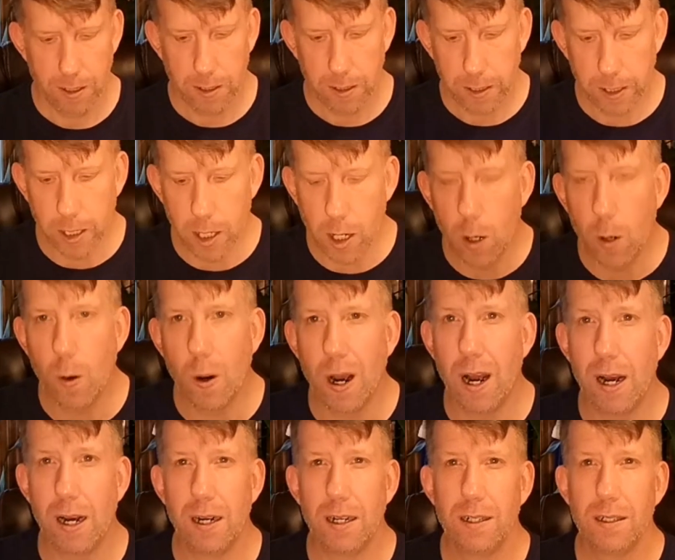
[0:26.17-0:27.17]
You
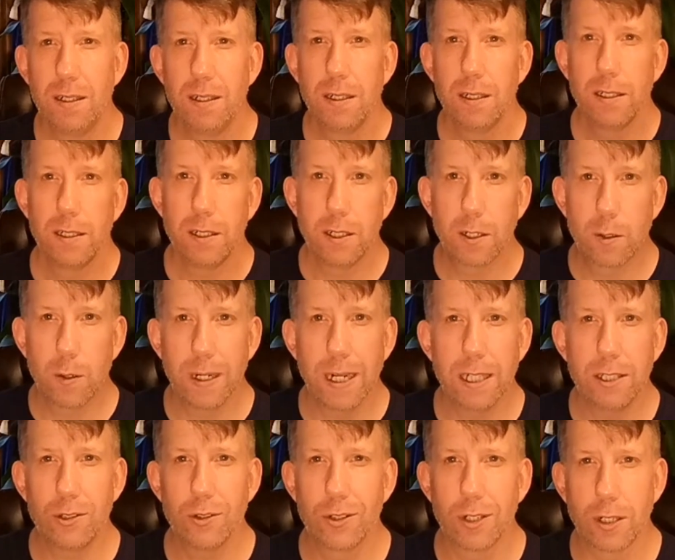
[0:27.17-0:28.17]
know, the
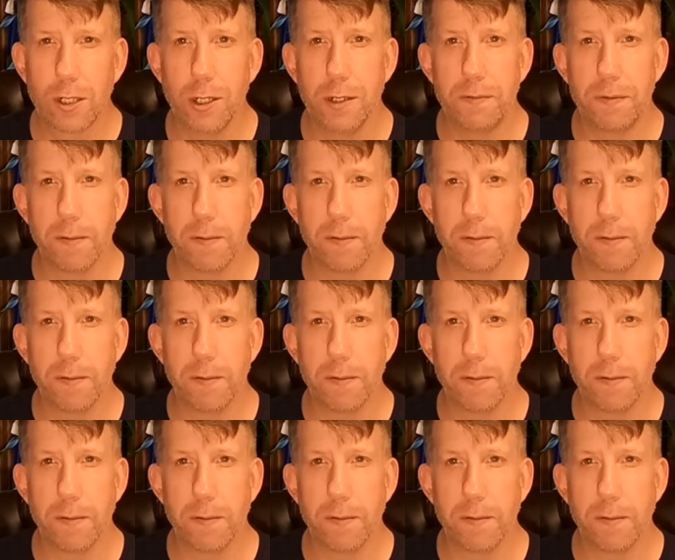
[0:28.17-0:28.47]
credentials are good